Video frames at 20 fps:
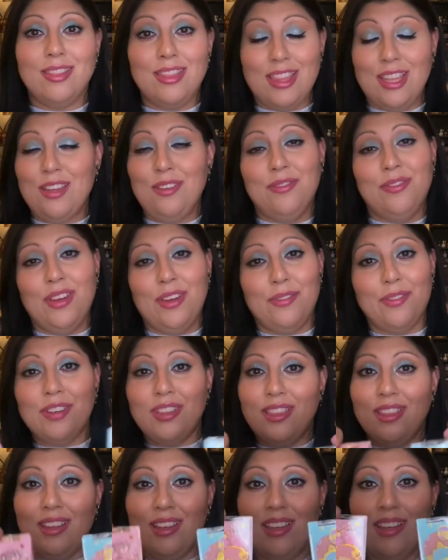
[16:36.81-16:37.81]
the
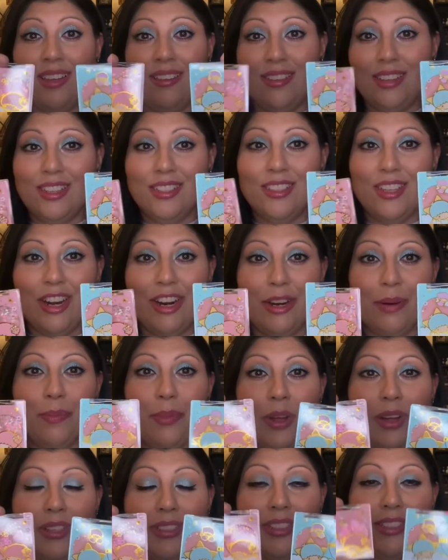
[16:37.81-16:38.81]
favorite thing in the entire
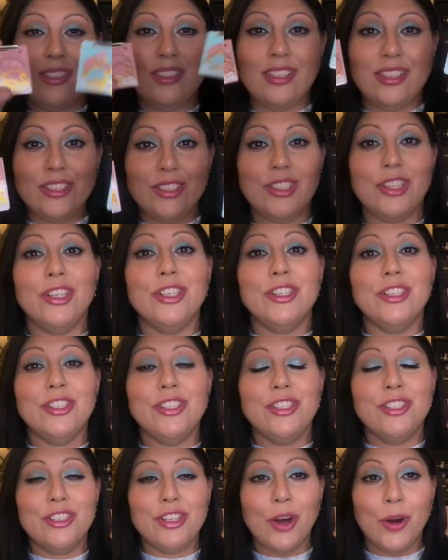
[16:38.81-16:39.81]
box. These are
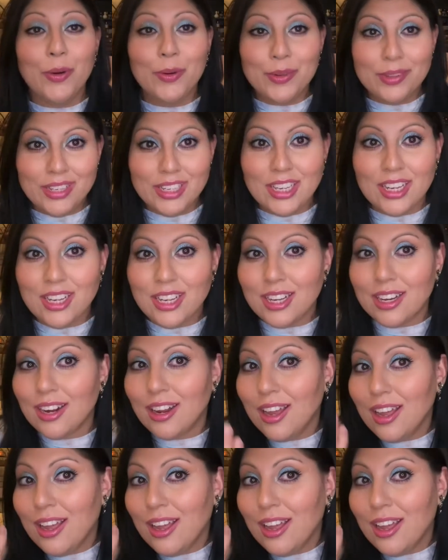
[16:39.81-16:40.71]
so good.